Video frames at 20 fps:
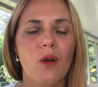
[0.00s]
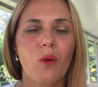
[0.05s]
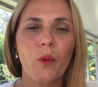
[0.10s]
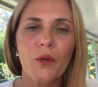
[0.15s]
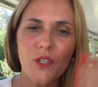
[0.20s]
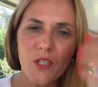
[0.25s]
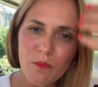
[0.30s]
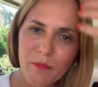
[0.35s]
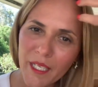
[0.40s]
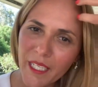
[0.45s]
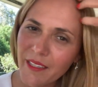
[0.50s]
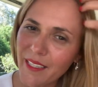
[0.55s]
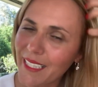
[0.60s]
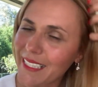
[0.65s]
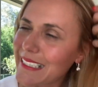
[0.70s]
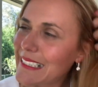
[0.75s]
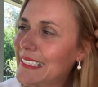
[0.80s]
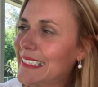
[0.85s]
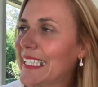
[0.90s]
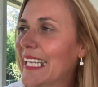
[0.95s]
When you make
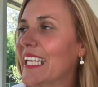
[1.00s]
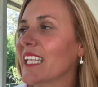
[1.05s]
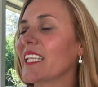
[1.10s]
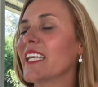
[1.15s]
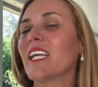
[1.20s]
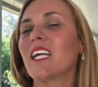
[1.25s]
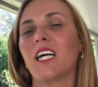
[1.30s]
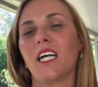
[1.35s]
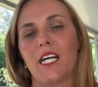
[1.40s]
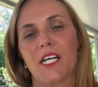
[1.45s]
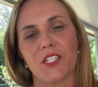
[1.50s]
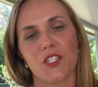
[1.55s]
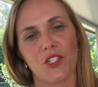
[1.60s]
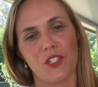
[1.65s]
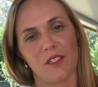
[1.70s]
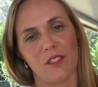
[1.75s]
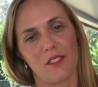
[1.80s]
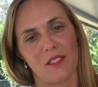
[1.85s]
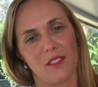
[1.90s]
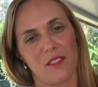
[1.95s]
that daily
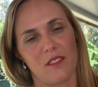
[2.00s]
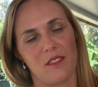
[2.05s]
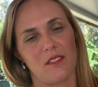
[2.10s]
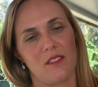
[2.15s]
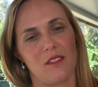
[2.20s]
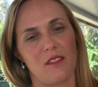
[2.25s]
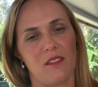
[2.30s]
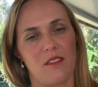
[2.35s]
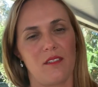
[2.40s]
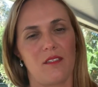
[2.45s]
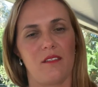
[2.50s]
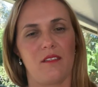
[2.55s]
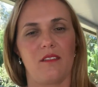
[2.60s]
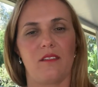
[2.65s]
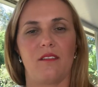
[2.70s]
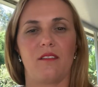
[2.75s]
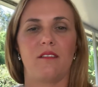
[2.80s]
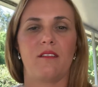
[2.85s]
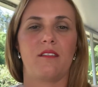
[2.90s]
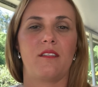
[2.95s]
conscious
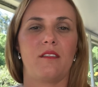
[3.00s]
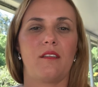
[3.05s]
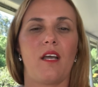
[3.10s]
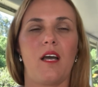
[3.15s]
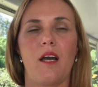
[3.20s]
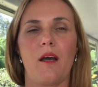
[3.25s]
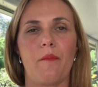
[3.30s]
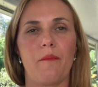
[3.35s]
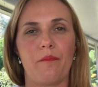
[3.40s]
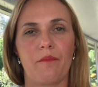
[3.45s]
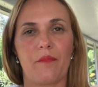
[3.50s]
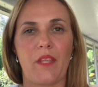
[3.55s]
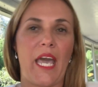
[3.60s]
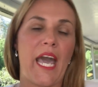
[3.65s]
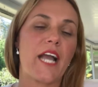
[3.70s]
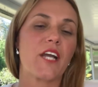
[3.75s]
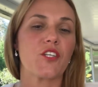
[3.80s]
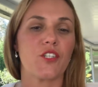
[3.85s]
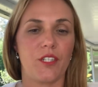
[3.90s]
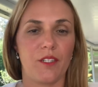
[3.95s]

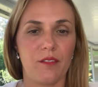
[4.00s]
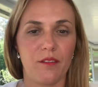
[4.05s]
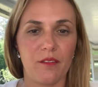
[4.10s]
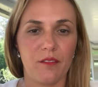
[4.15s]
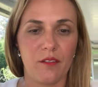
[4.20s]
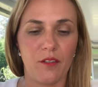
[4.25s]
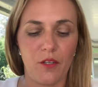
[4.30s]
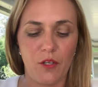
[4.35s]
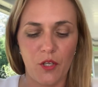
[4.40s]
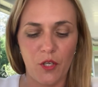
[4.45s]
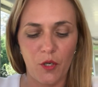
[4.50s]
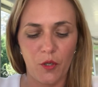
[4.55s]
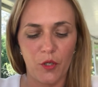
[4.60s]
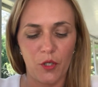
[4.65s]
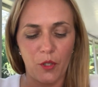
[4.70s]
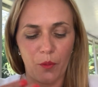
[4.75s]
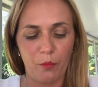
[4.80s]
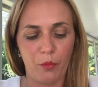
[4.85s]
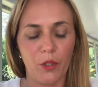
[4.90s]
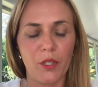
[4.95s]
action,
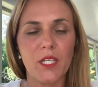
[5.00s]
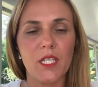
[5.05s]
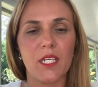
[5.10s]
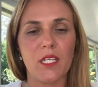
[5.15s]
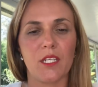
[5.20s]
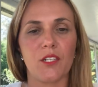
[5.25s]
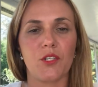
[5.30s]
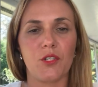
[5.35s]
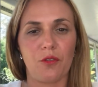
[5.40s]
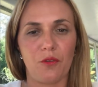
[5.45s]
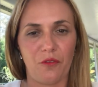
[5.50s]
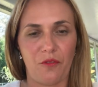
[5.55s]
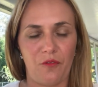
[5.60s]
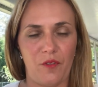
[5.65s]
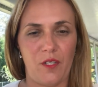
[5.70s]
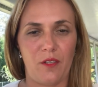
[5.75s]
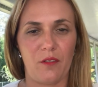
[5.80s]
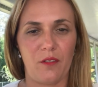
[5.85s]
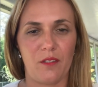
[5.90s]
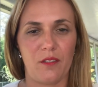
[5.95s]
you're putting it into your
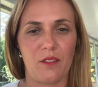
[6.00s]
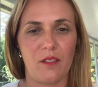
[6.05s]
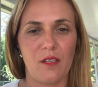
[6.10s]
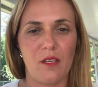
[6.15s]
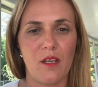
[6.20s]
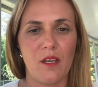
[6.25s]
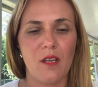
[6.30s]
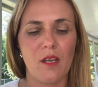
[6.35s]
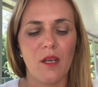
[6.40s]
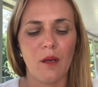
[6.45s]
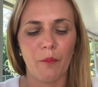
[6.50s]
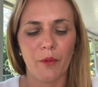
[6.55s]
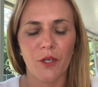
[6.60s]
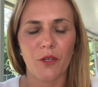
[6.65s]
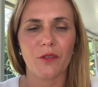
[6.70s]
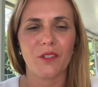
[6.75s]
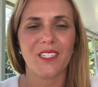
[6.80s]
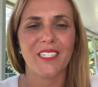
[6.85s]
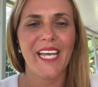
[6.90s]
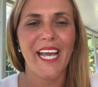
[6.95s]
field, but
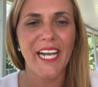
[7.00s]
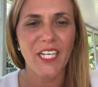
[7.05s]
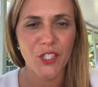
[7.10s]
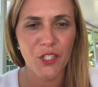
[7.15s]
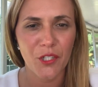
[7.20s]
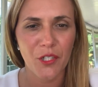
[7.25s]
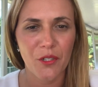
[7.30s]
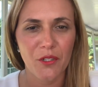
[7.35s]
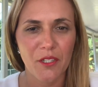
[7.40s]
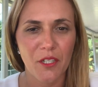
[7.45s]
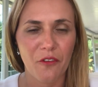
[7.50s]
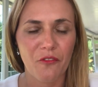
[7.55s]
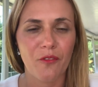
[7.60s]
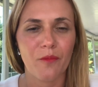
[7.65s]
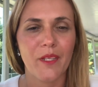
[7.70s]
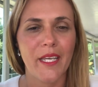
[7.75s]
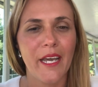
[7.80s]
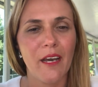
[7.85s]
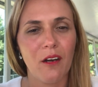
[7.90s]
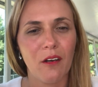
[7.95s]
you're detaching yourself
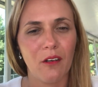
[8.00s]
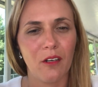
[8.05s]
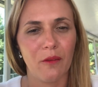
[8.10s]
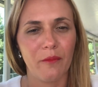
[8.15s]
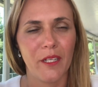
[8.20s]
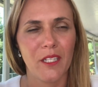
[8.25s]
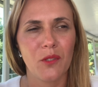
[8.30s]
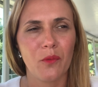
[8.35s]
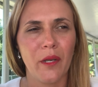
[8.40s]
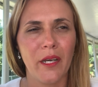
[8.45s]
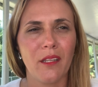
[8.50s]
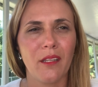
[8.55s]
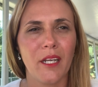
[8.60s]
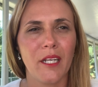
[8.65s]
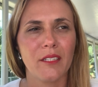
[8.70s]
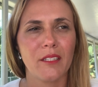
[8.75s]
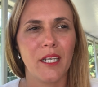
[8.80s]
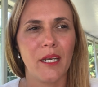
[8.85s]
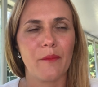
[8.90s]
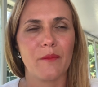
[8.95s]
from the outcome. That's why a
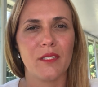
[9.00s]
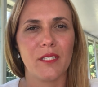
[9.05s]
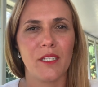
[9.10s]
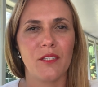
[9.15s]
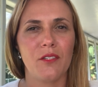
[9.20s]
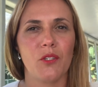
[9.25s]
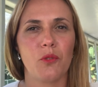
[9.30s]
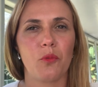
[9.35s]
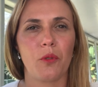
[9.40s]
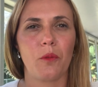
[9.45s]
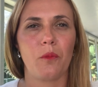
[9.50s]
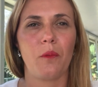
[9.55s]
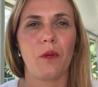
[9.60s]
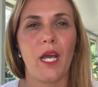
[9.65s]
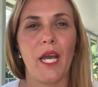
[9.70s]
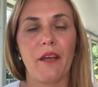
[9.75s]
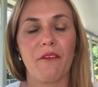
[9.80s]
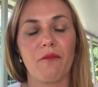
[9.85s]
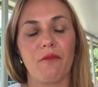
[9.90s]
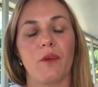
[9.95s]
lot of times, this is where
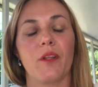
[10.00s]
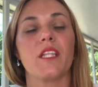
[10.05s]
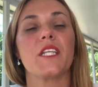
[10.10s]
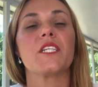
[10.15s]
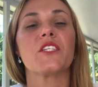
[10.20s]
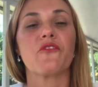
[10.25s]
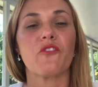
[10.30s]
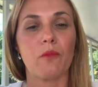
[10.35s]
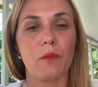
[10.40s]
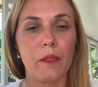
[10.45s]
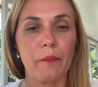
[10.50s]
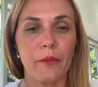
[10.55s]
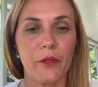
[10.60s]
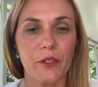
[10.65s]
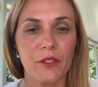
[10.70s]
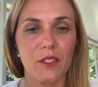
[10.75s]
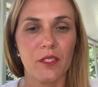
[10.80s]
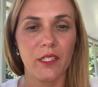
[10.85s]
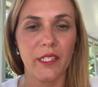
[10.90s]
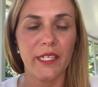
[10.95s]
at least for me
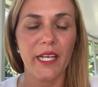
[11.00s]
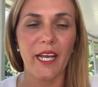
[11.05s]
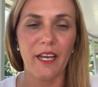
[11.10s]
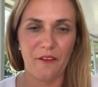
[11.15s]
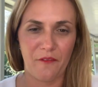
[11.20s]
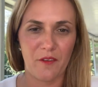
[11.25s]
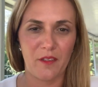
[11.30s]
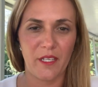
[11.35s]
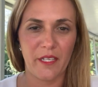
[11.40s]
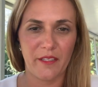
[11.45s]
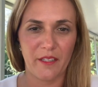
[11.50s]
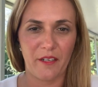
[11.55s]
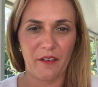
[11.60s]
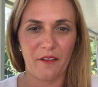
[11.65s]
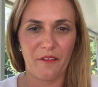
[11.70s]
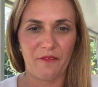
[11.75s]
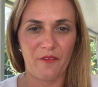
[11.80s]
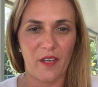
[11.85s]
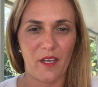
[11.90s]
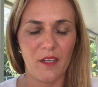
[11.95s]
personally, I feel like that I
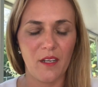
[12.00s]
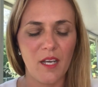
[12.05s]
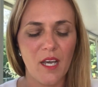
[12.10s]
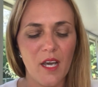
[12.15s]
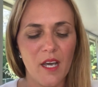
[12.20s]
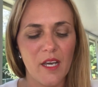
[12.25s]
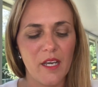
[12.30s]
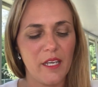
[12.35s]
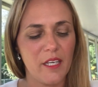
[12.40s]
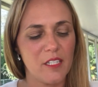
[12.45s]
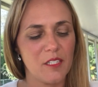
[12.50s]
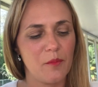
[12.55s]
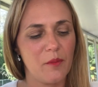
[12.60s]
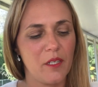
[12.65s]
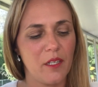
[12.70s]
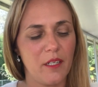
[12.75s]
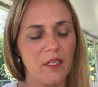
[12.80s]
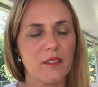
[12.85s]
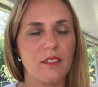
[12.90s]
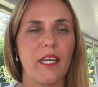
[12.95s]
fail, is
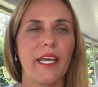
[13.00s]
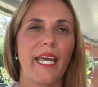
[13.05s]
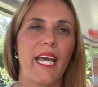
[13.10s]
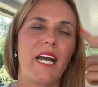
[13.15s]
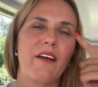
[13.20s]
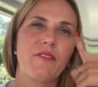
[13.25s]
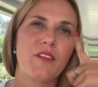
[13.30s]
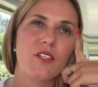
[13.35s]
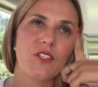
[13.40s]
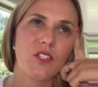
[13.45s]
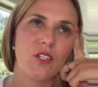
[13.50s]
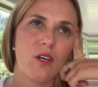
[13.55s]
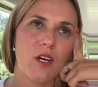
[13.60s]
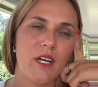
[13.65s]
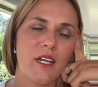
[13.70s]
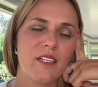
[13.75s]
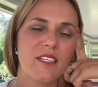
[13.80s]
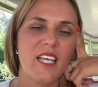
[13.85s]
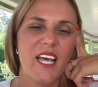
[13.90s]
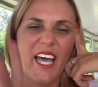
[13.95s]
because I have these
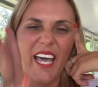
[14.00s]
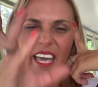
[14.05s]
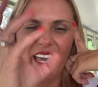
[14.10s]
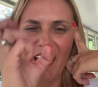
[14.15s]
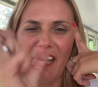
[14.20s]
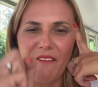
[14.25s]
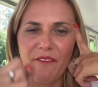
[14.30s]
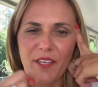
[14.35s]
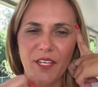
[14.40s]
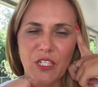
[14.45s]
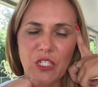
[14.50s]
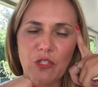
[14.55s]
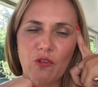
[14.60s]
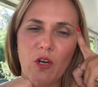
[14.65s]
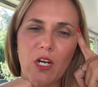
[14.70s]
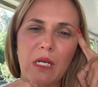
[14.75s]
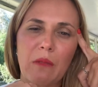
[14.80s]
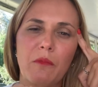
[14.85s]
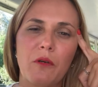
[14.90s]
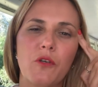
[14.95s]
thoughts, I have that
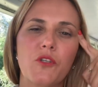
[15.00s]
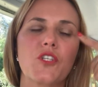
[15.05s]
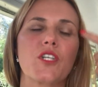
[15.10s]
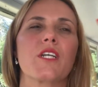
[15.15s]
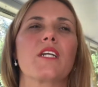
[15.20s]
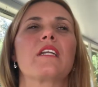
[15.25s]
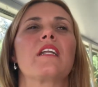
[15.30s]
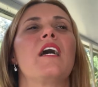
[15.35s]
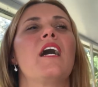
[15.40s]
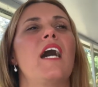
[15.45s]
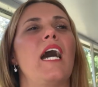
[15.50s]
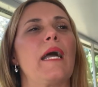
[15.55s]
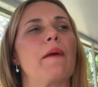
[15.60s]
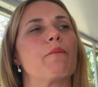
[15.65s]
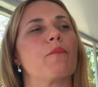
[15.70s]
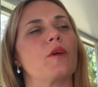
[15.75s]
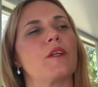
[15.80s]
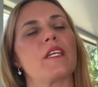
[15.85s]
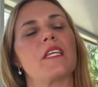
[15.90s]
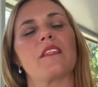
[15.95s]
strong emotion, I'm
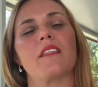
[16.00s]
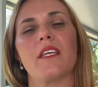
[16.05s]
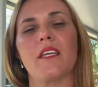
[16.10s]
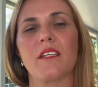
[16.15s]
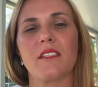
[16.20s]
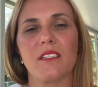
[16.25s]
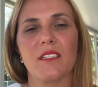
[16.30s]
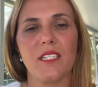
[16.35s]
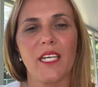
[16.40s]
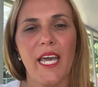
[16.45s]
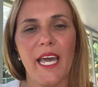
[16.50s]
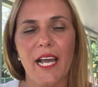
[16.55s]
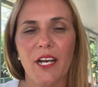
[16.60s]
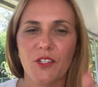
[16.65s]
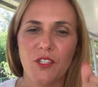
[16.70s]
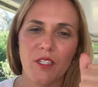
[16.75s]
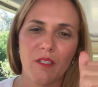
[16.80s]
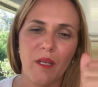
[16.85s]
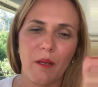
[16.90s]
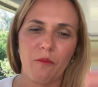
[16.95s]
putting things into
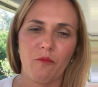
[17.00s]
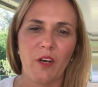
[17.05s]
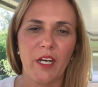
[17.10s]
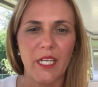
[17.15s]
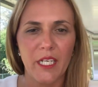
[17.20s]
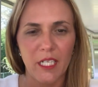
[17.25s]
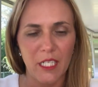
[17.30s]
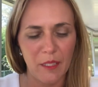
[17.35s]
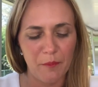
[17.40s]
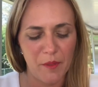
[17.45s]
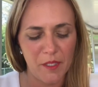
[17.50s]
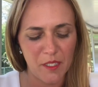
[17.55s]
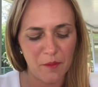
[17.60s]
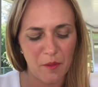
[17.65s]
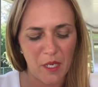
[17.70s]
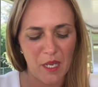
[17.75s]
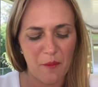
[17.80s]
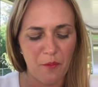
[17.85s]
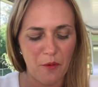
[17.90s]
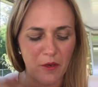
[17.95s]
action, I'm writing on a piece of
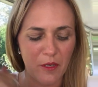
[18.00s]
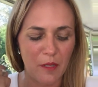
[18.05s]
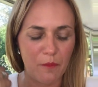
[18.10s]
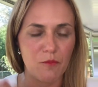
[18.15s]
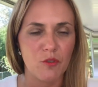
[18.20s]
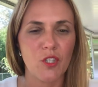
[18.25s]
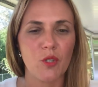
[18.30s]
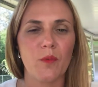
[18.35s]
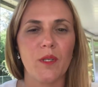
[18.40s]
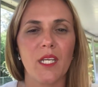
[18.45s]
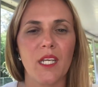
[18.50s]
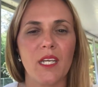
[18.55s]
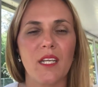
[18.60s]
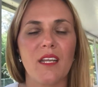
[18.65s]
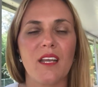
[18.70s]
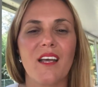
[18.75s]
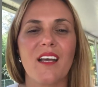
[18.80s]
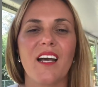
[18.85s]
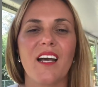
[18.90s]
paper and I'm doing it,